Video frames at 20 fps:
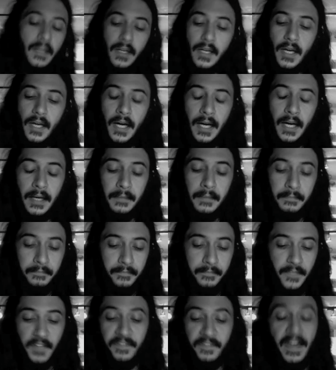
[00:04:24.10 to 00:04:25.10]

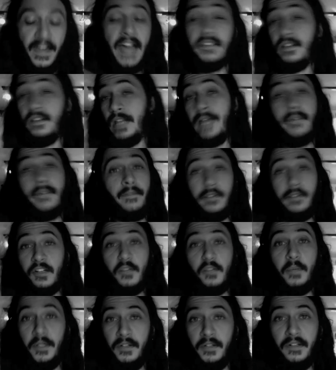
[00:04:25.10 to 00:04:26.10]
The fastest I've ever
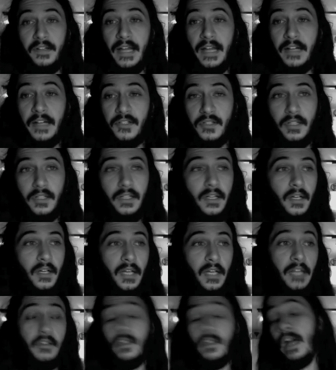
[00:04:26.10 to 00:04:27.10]
experienced, actually.
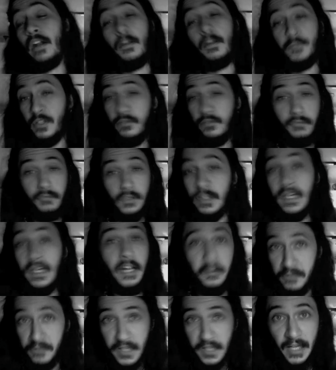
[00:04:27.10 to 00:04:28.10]
Either that or I'm just really
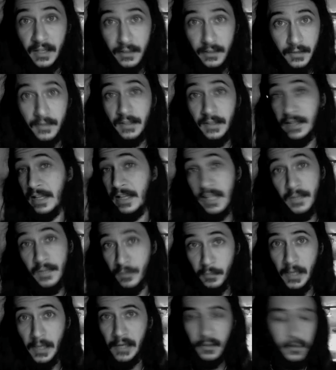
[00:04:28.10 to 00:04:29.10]
entertained, and that's even
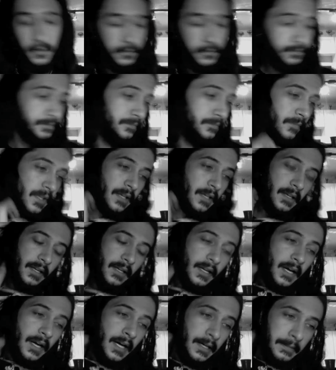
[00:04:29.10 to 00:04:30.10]
better.
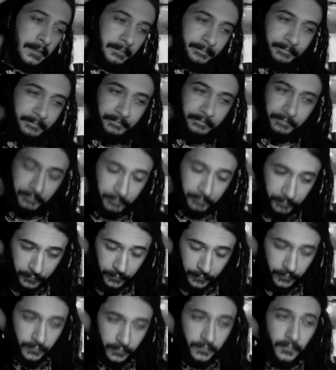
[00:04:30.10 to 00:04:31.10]
But I'm
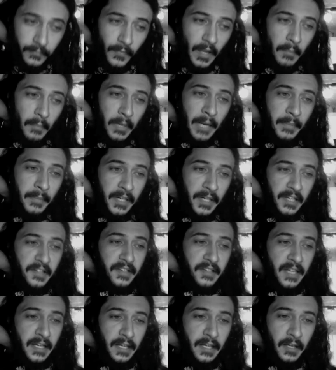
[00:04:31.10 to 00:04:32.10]
going to
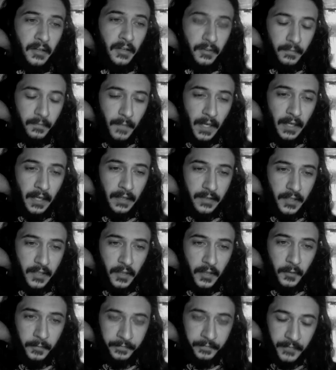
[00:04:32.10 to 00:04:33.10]
say here,
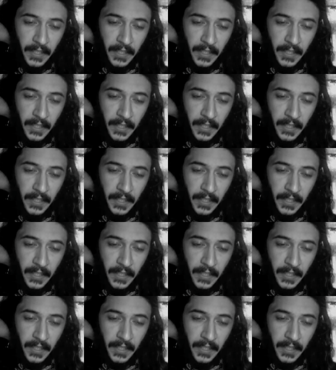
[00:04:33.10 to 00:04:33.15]
too,